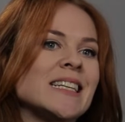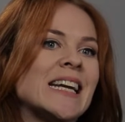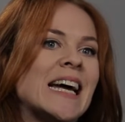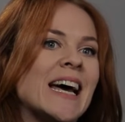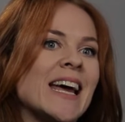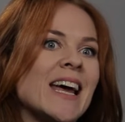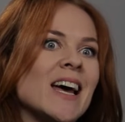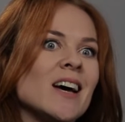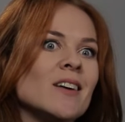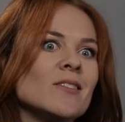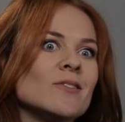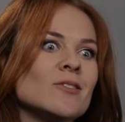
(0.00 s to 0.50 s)
and
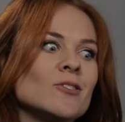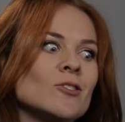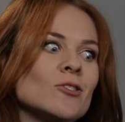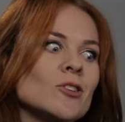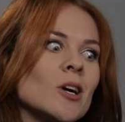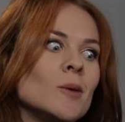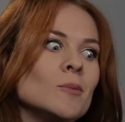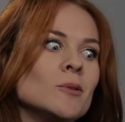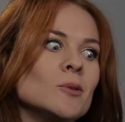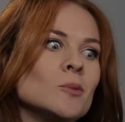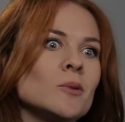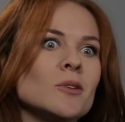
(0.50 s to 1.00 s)
I have
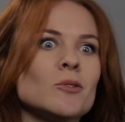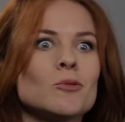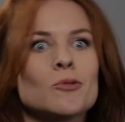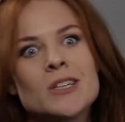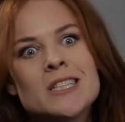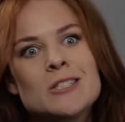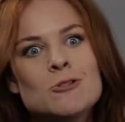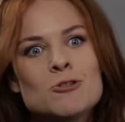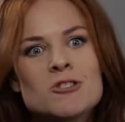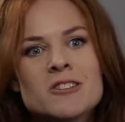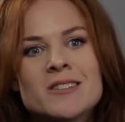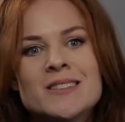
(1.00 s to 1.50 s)
trouble with
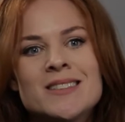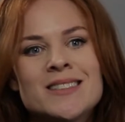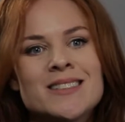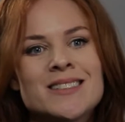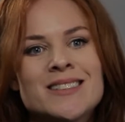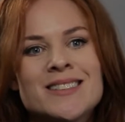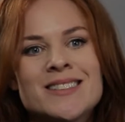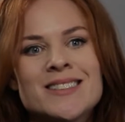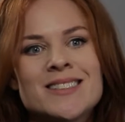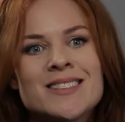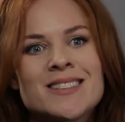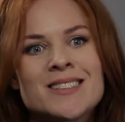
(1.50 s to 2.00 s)

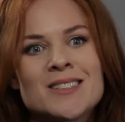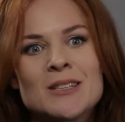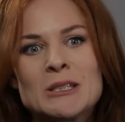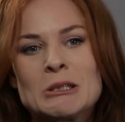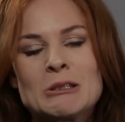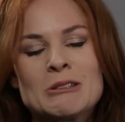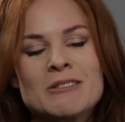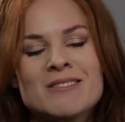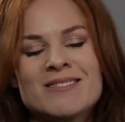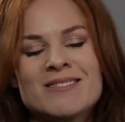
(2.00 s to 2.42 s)
ridges, so.